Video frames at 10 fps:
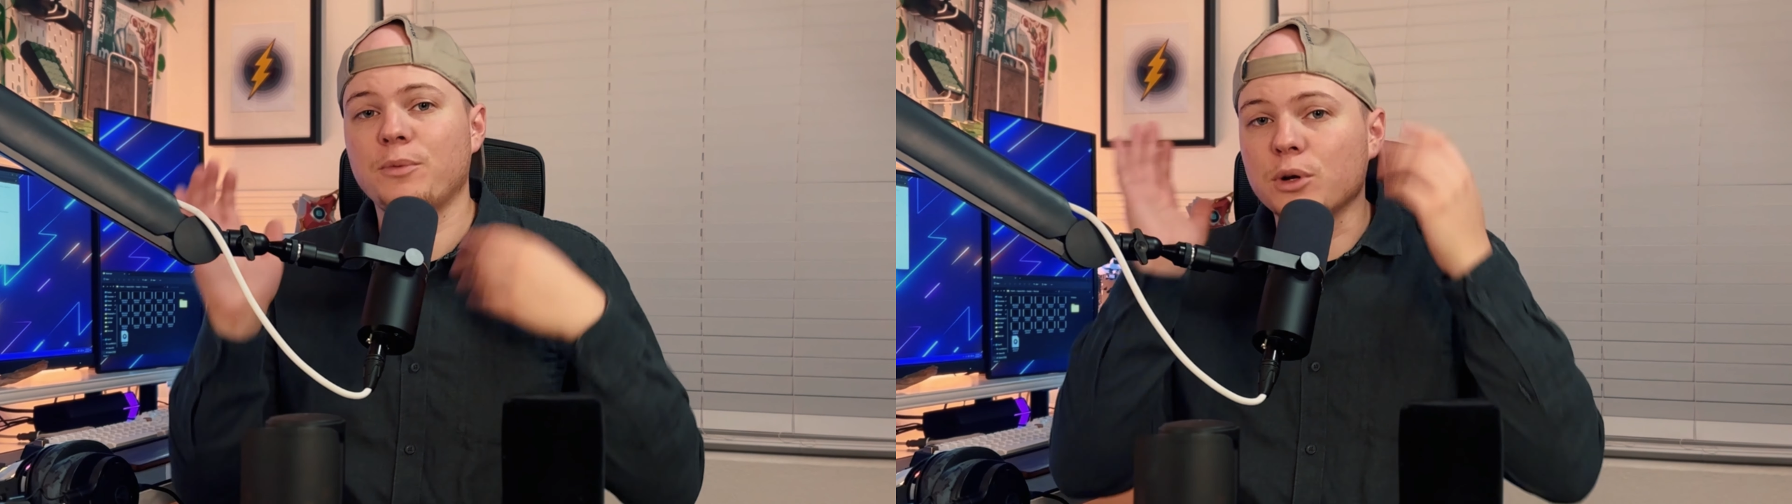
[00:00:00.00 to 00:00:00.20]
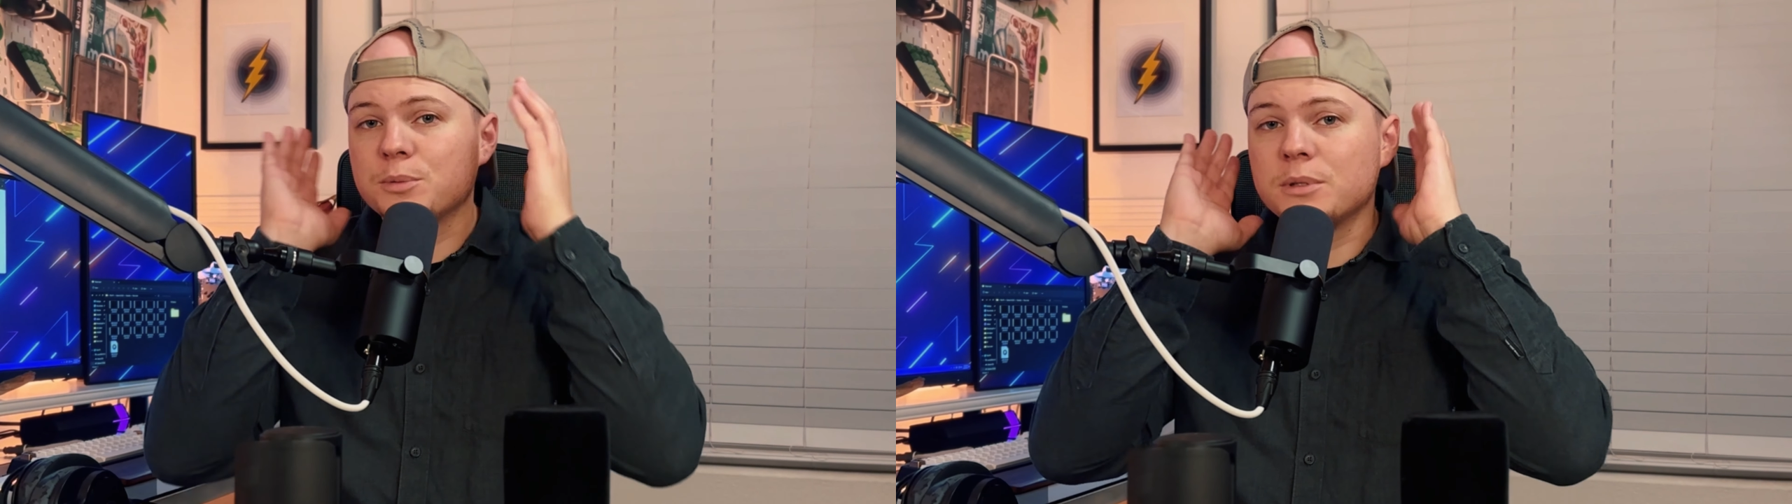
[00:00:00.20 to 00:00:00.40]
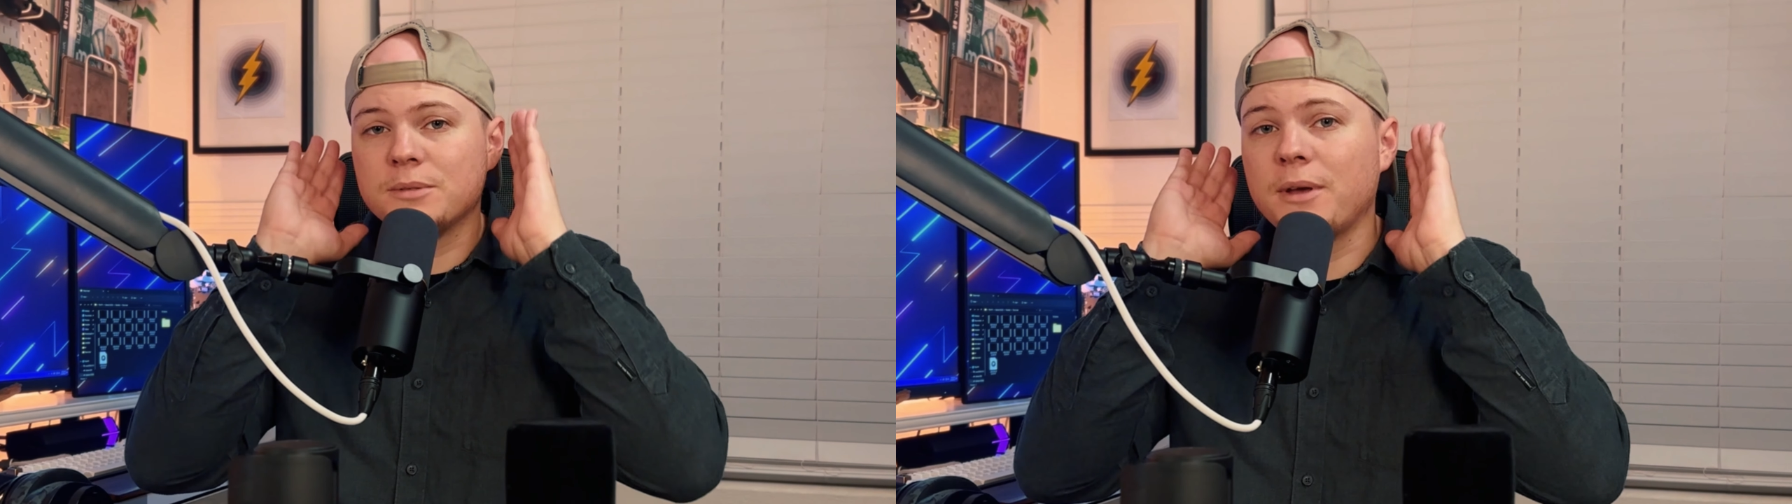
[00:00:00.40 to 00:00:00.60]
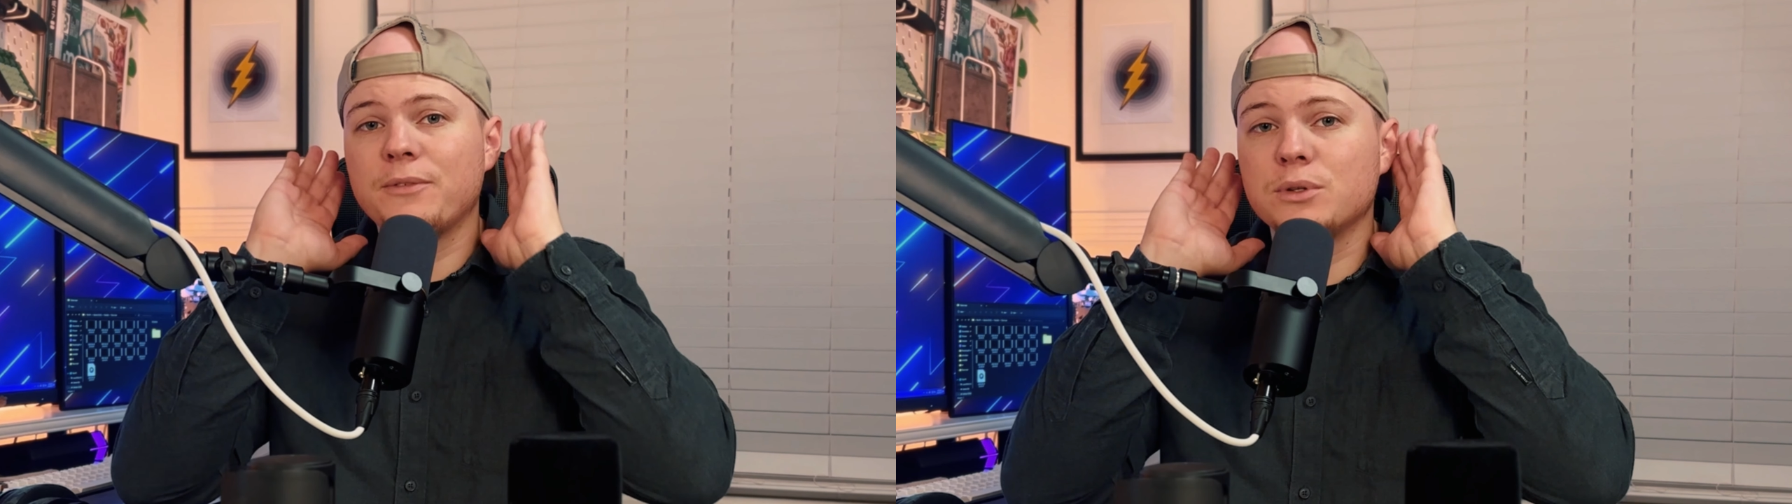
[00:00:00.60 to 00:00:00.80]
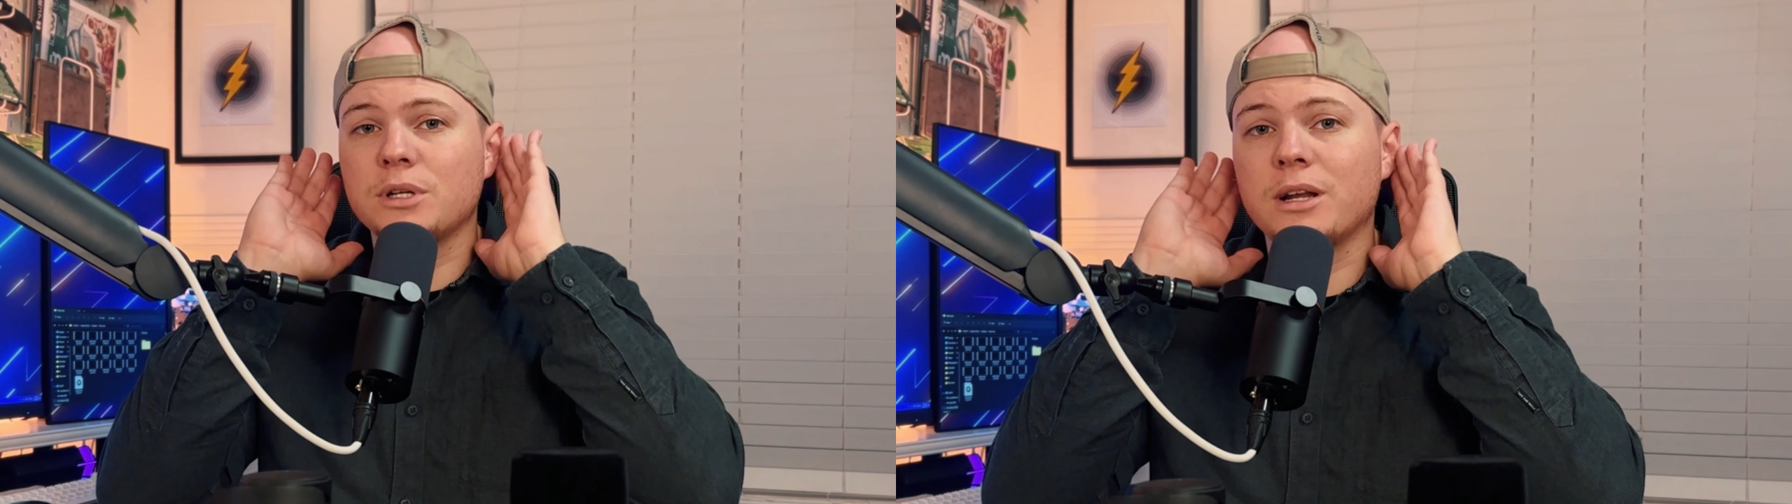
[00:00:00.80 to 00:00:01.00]
course put some
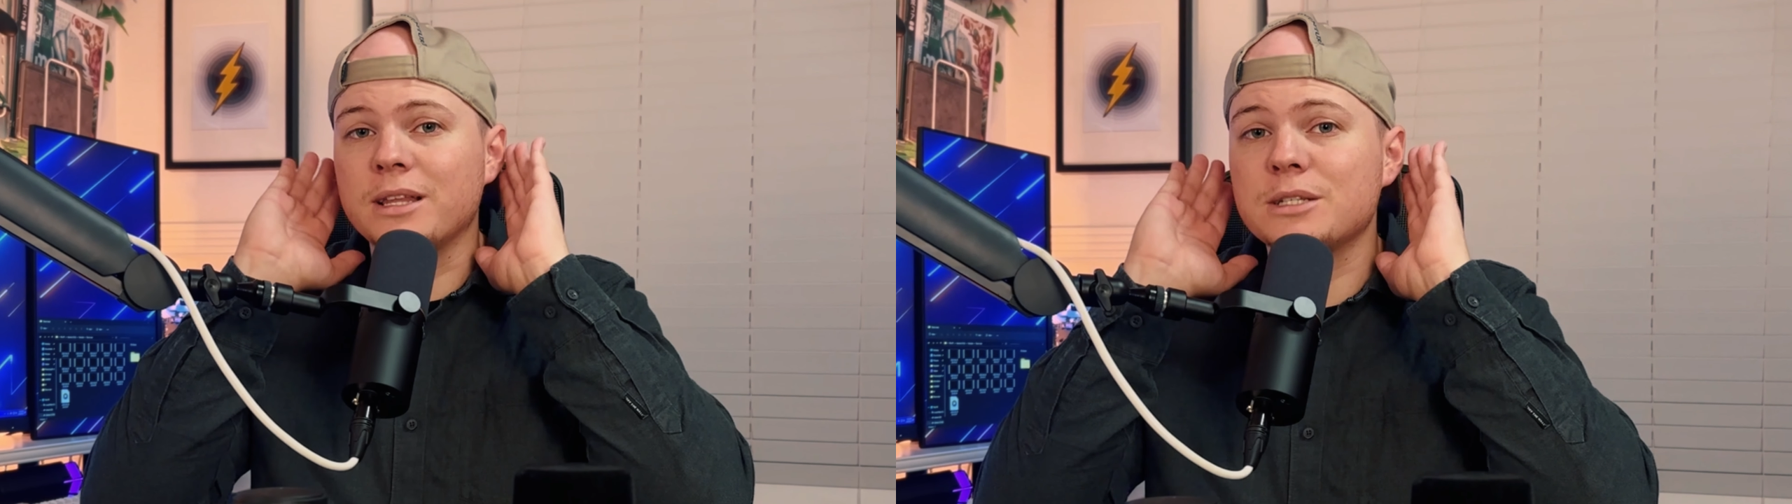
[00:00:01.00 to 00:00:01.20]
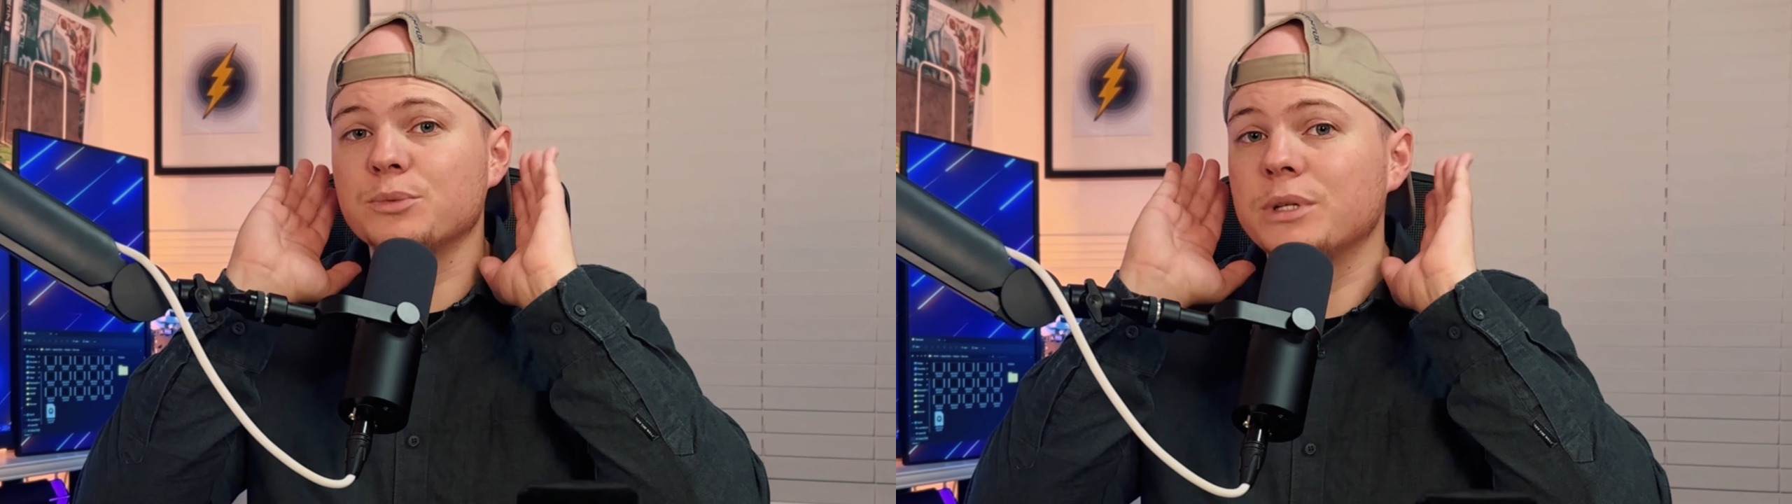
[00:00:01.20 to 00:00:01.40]
headphones on and listen